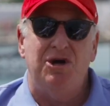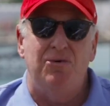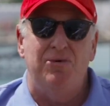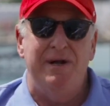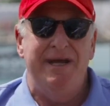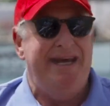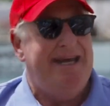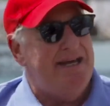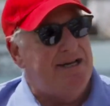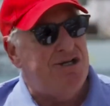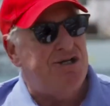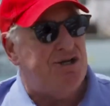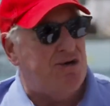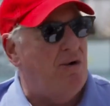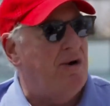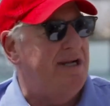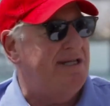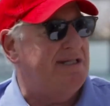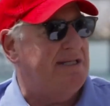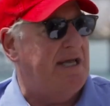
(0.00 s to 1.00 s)
So he
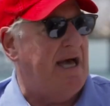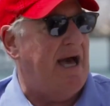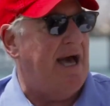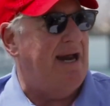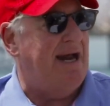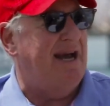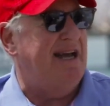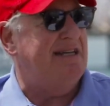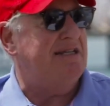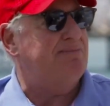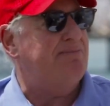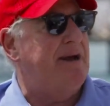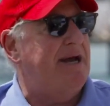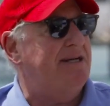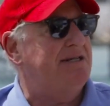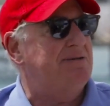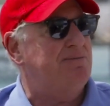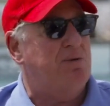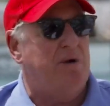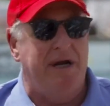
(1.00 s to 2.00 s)
enjoys that. I
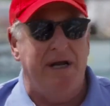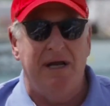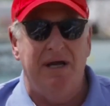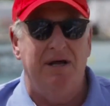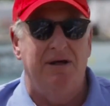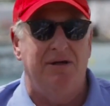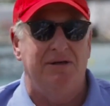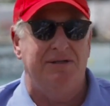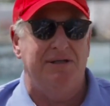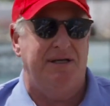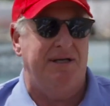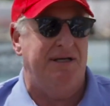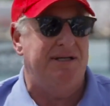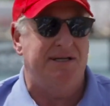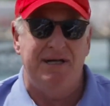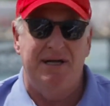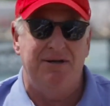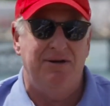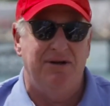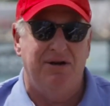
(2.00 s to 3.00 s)
expect Spring Hill to
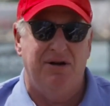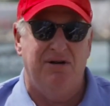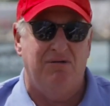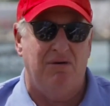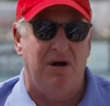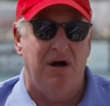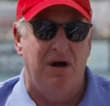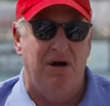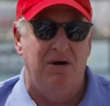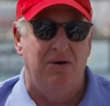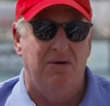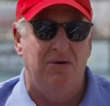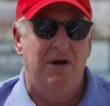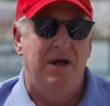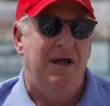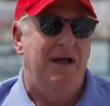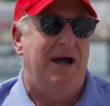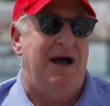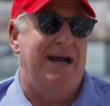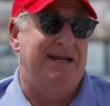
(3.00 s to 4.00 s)
continue to
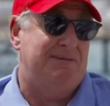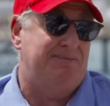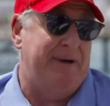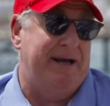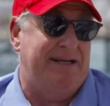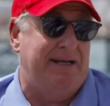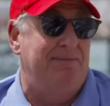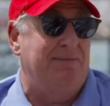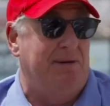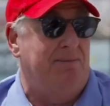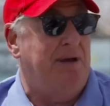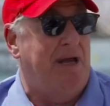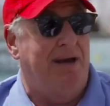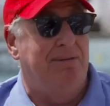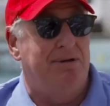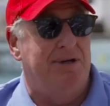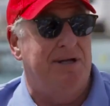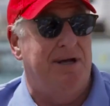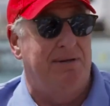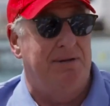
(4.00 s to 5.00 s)
grow. I expect him to
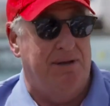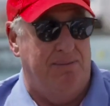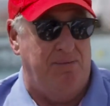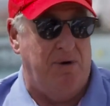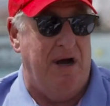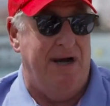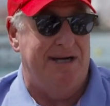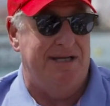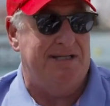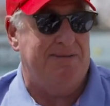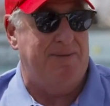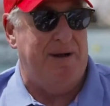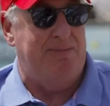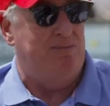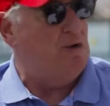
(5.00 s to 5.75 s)
be able to, LeBron to